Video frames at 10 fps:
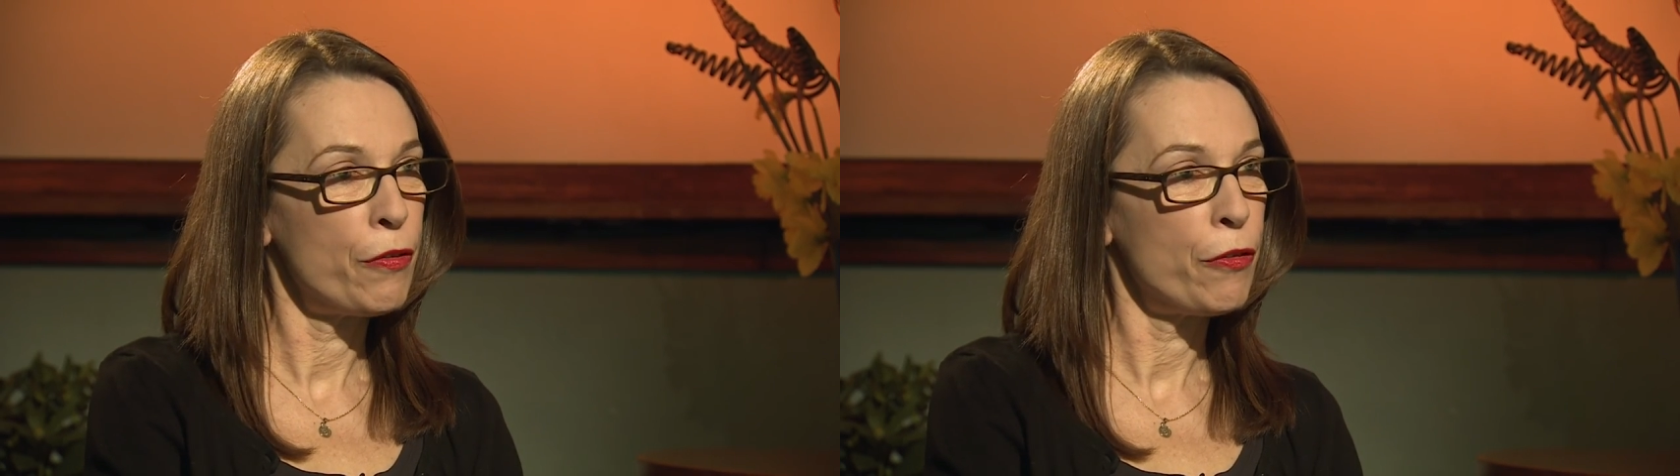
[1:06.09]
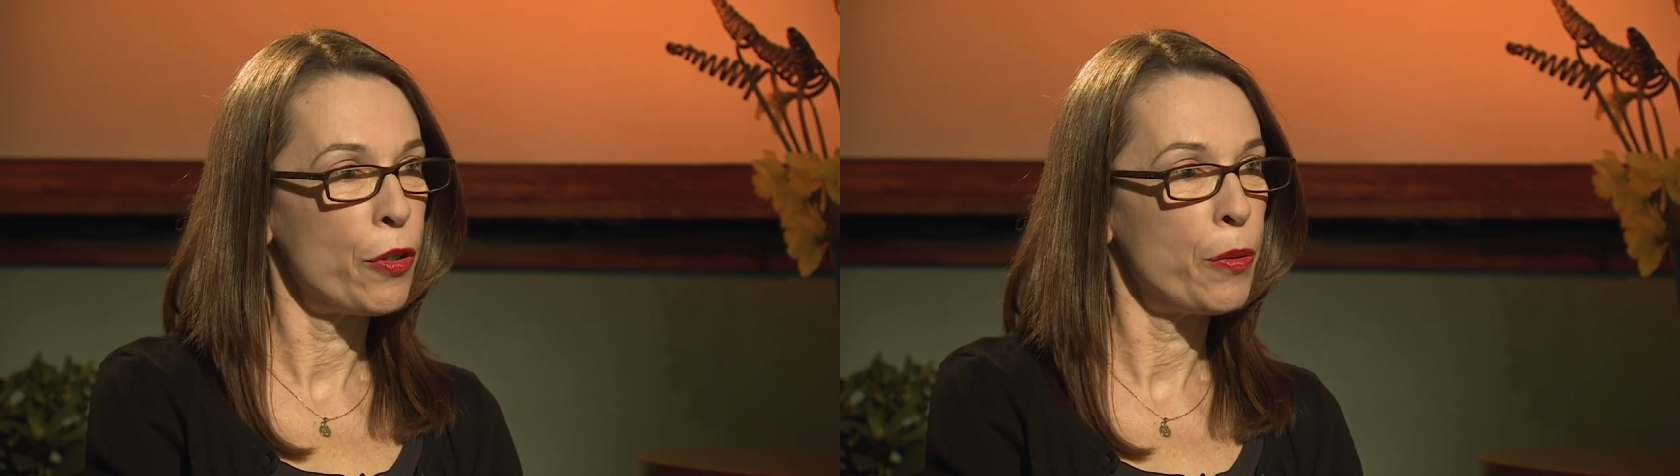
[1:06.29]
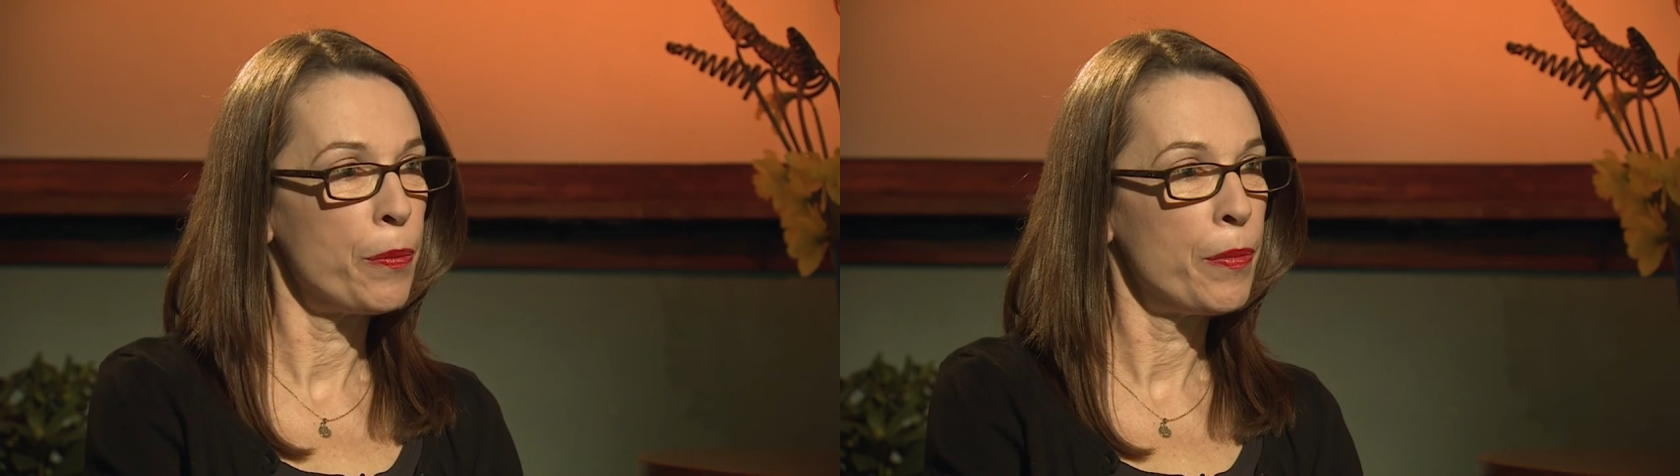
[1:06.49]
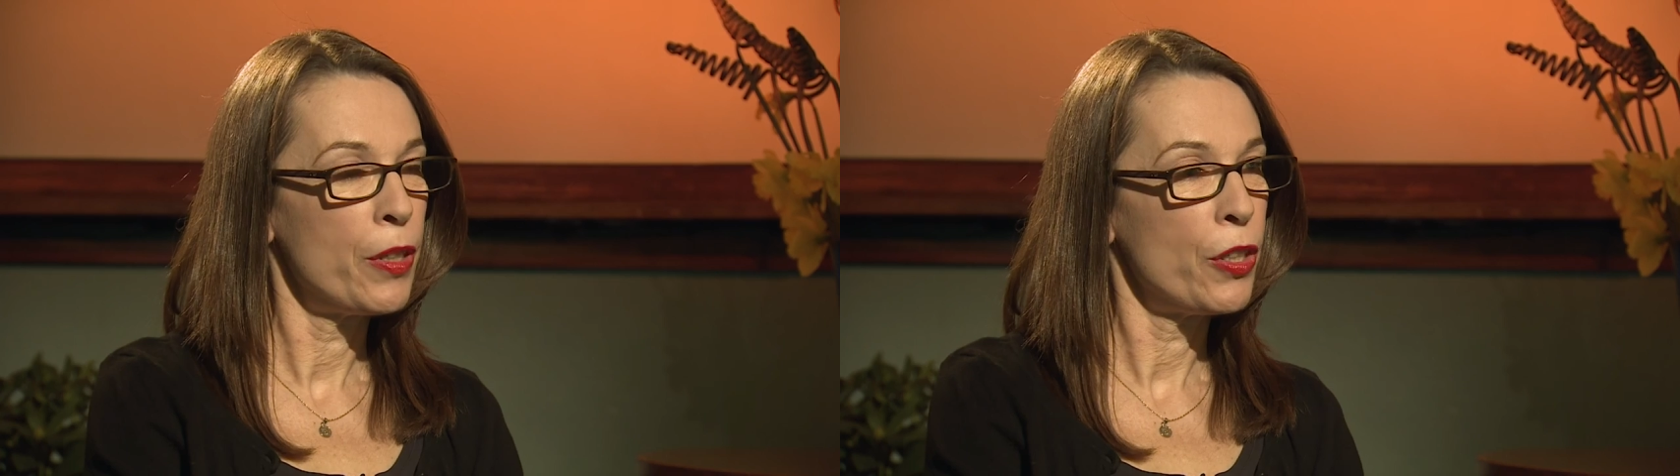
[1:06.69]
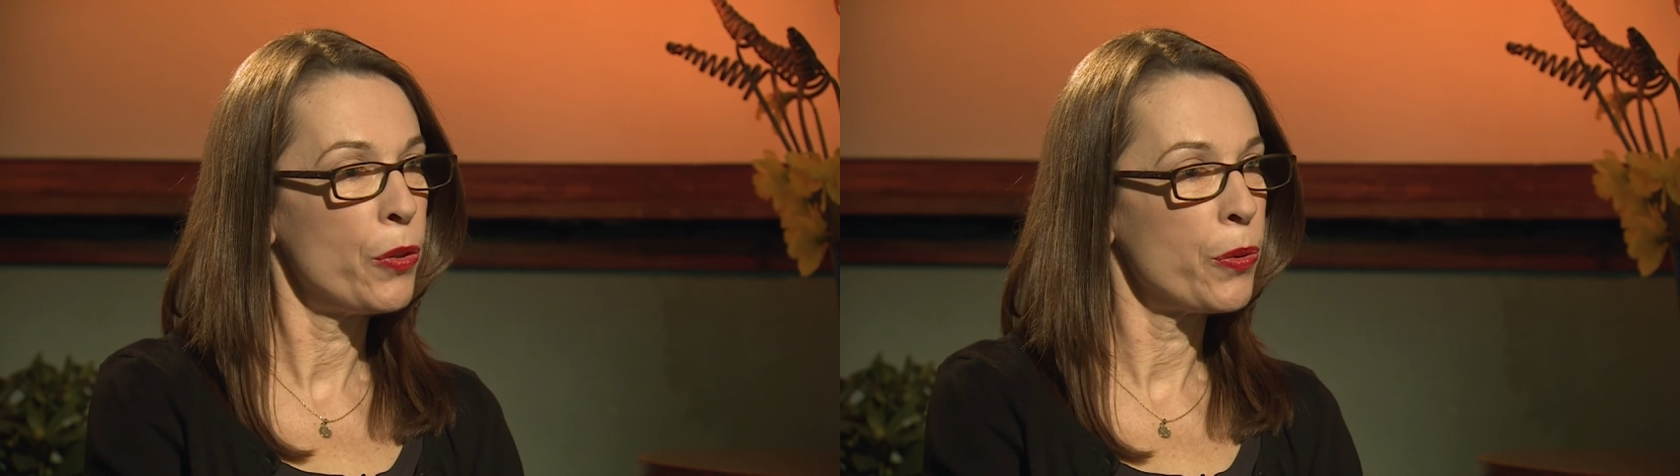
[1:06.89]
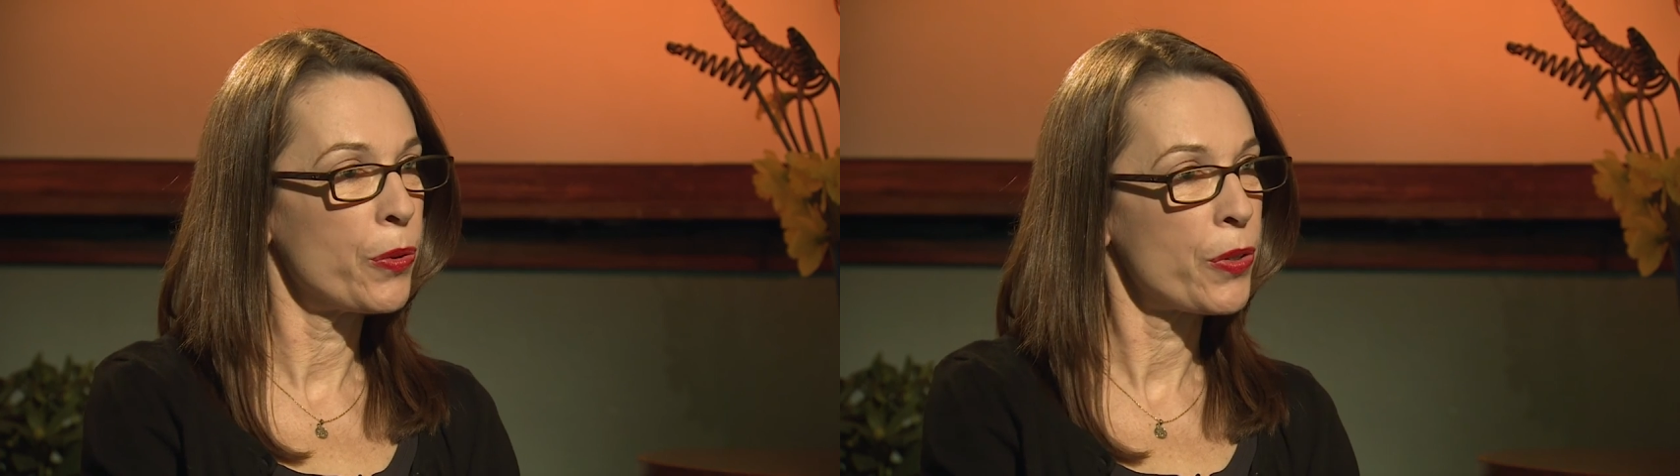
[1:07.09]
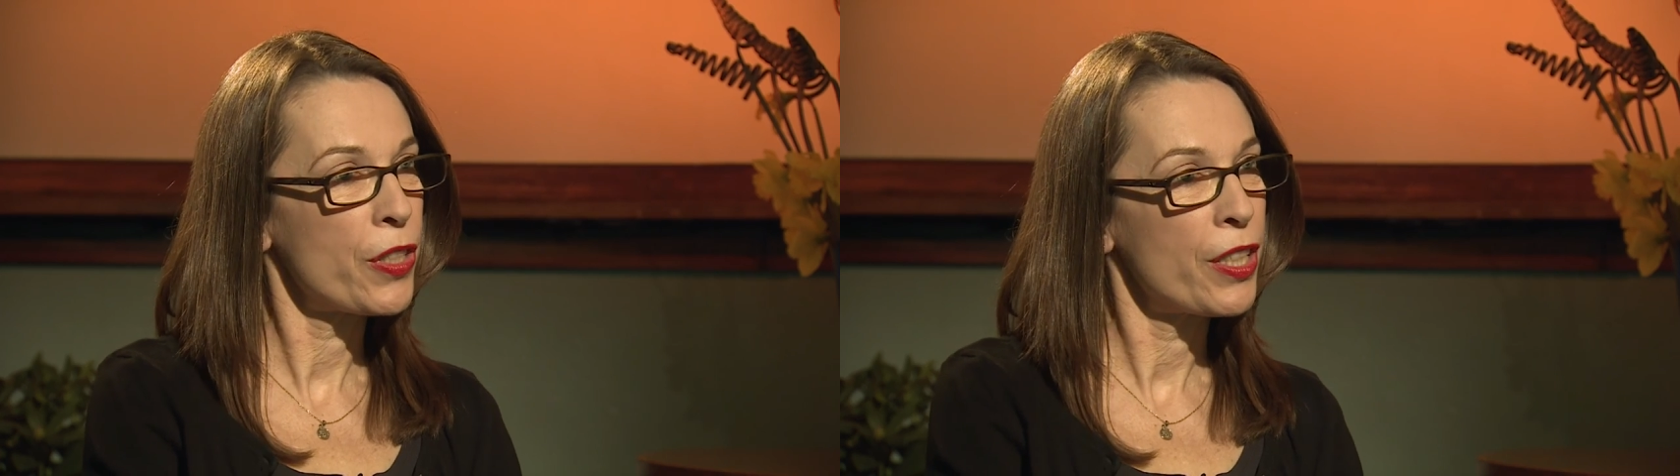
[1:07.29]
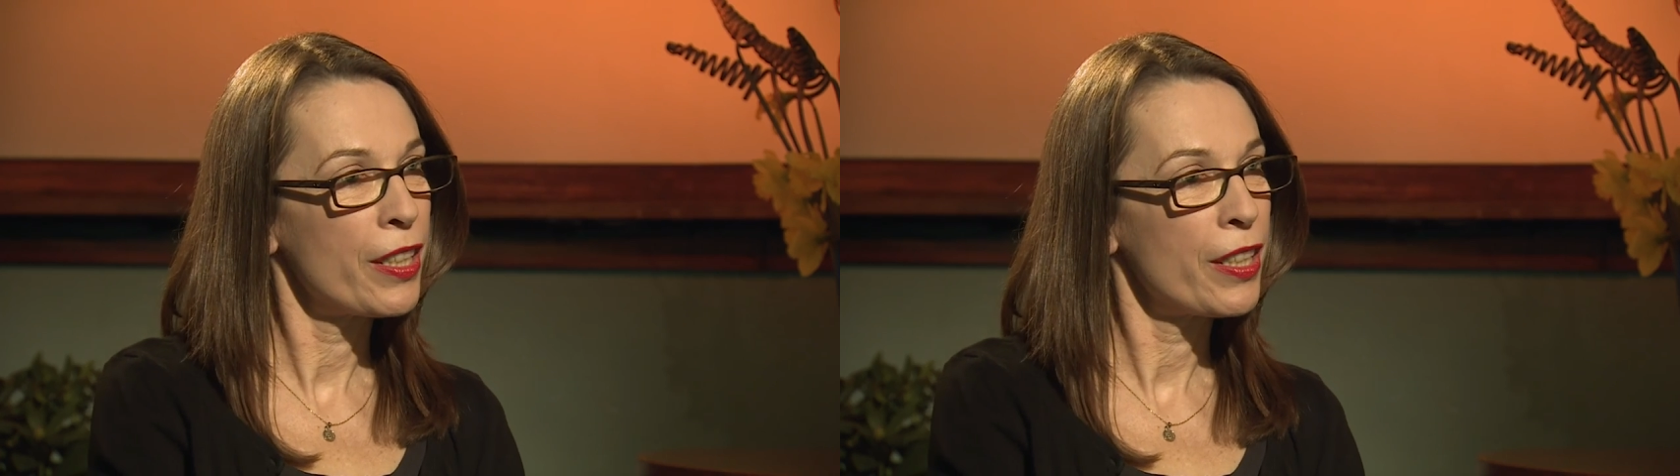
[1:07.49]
from yours?